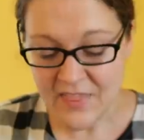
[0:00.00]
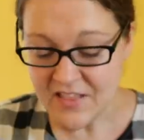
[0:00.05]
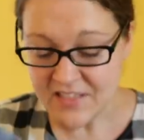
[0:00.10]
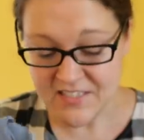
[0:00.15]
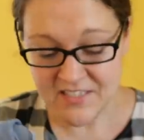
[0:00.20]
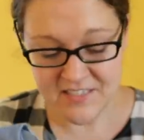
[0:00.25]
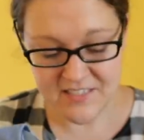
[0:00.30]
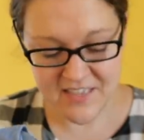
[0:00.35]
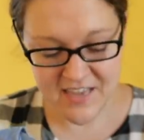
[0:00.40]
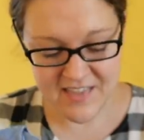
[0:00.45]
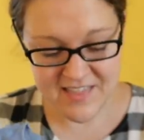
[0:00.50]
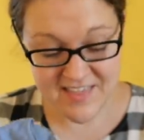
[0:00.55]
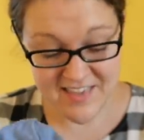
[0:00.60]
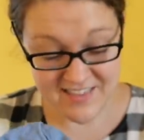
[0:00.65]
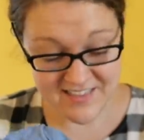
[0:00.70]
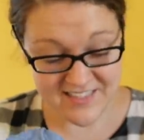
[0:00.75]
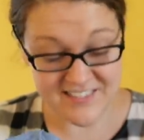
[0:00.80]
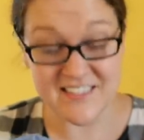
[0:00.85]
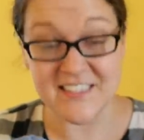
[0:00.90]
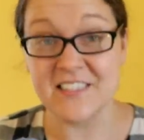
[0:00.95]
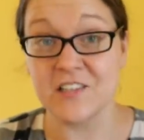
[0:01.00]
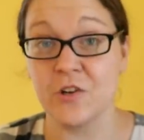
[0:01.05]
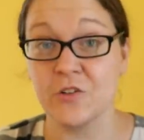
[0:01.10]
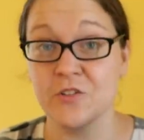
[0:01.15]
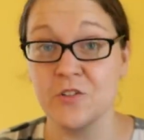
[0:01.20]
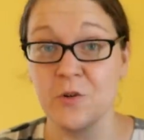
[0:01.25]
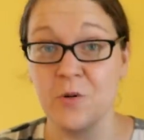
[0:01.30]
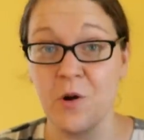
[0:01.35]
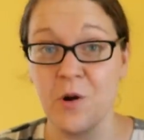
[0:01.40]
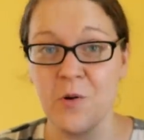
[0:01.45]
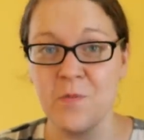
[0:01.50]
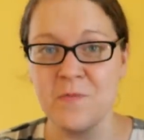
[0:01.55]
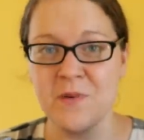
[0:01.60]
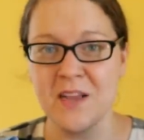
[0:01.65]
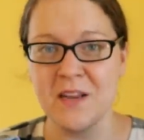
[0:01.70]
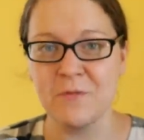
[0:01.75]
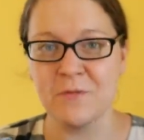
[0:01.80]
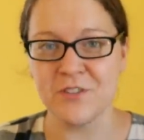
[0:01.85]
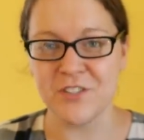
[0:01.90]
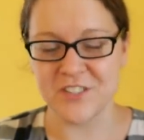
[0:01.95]
And this is, I think this is also
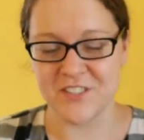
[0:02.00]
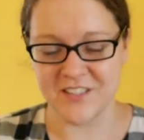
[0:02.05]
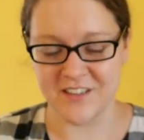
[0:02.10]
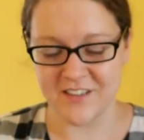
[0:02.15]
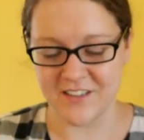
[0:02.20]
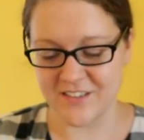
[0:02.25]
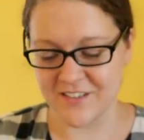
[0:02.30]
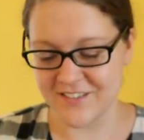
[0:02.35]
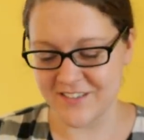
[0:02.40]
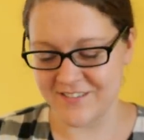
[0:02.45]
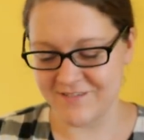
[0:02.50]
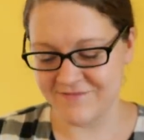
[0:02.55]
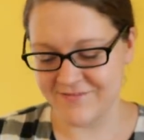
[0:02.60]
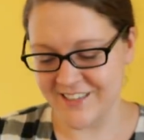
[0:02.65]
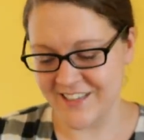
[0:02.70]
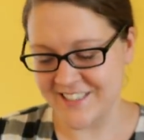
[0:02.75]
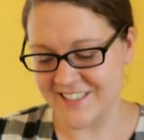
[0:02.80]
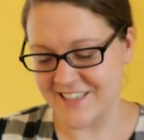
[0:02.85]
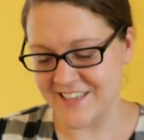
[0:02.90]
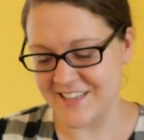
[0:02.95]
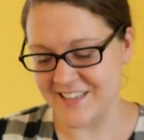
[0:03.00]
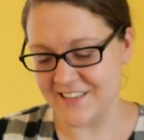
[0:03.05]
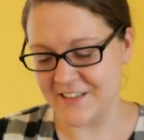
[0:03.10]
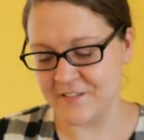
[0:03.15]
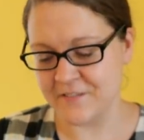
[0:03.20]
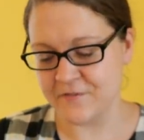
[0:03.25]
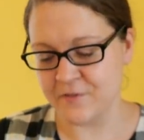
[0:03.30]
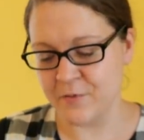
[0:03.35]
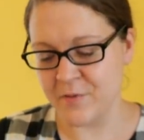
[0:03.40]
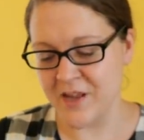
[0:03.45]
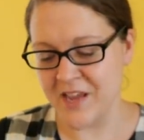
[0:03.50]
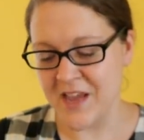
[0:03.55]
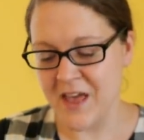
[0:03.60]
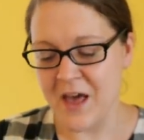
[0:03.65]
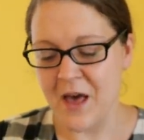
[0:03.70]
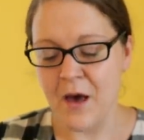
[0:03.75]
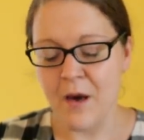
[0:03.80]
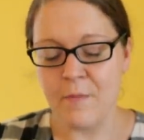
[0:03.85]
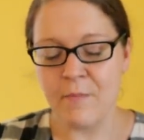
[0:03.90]
homemade, which is another exciting thing for me.